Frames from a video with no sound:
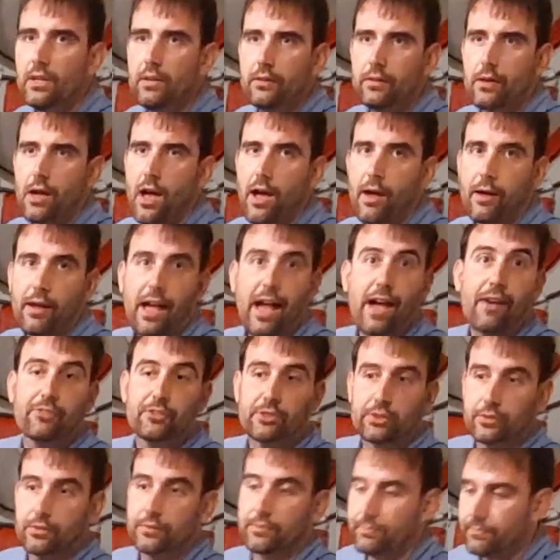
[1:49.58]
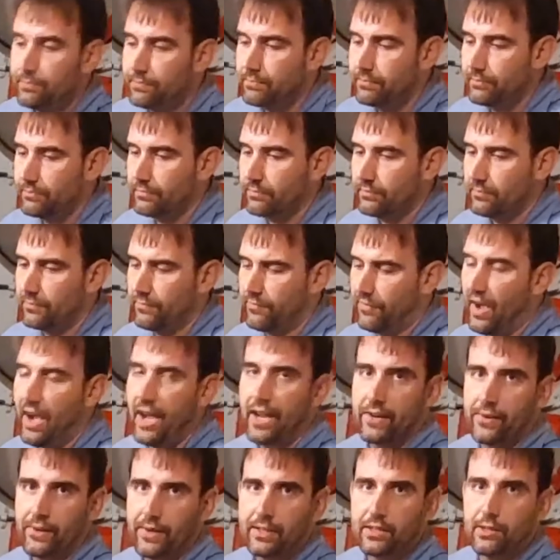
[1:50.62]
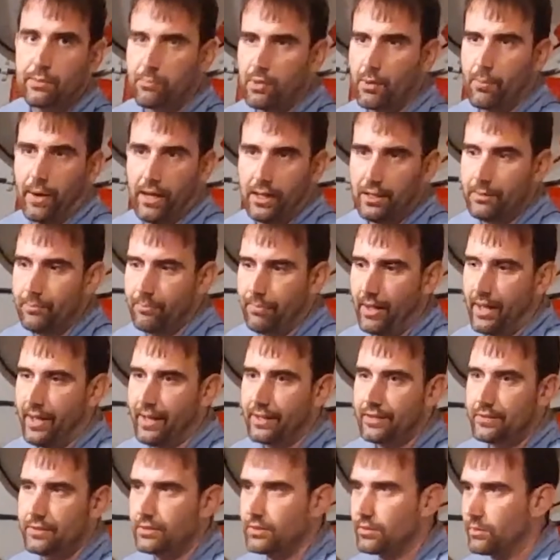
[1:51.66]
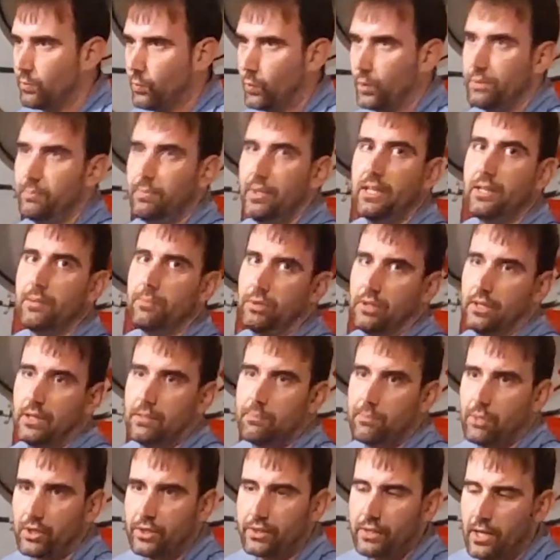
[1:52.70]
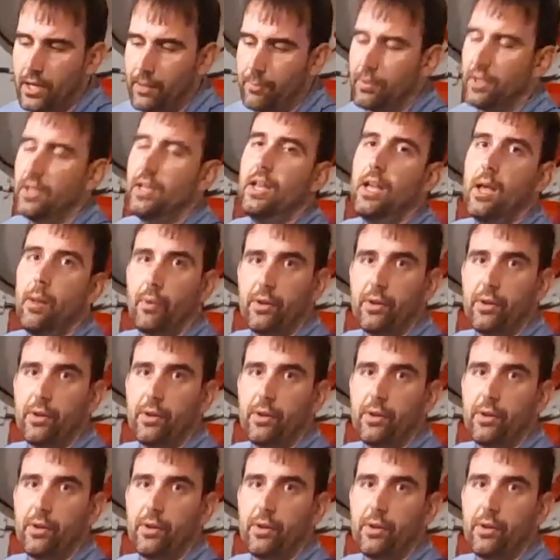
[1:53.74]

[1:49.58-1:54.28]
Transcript: uh, after firing, the propellant bags would be completely burned up.